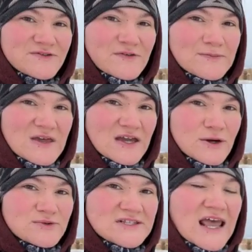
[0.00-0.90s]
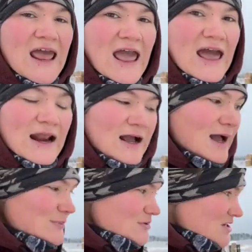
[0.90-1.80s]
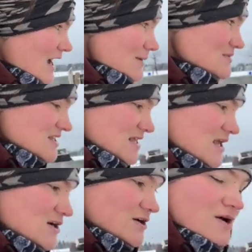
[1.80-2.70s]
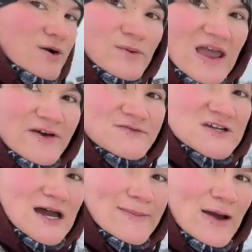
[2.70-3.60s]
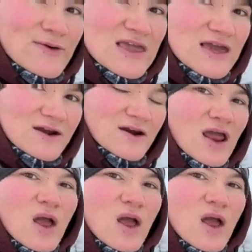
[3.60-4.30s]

from the goats, and a couple times a year we have to come out here